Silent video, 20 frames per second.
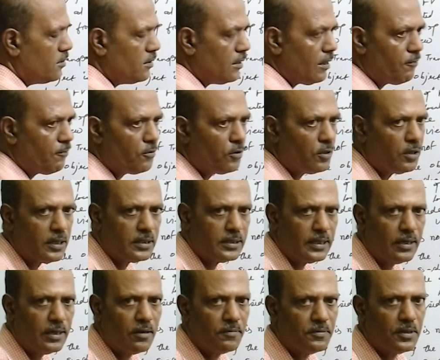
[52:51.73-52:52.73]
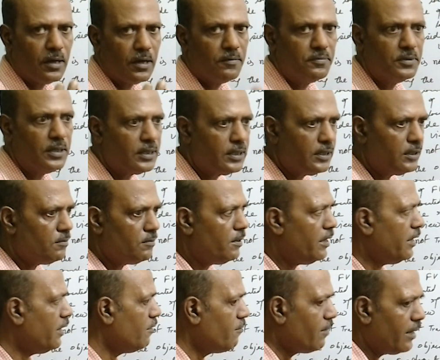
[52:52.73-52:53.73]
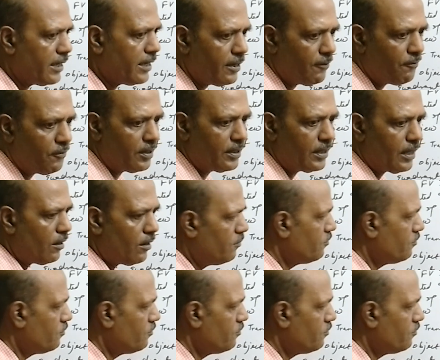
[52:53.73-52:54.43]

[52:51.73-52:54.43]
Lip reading: the projection of the object is made by keeping the